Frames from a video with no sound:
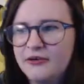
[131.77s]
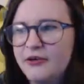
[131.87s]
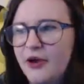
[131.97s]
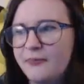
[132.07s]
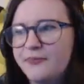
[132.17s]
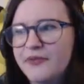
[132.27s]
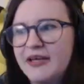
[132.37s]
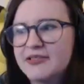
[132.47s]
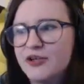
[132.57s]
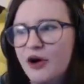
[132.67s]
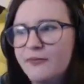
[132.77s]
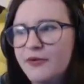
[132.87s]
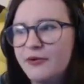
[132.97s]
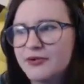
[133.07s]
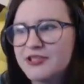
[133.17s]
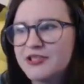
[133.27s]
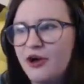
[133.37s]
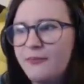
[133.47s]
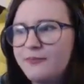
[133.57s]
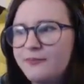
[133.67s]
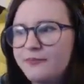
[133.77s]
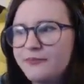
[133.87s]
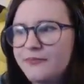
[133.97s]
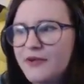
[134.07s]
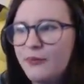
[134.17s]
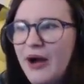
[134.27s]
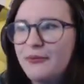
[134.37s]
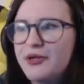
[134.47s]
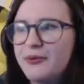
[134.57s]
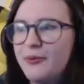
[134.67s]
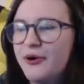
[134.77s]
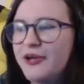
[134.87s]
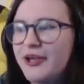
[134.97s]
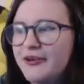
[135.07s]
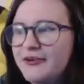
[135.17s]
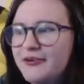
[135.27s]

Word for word: No, it's not. Of course it's not. Why would it be working?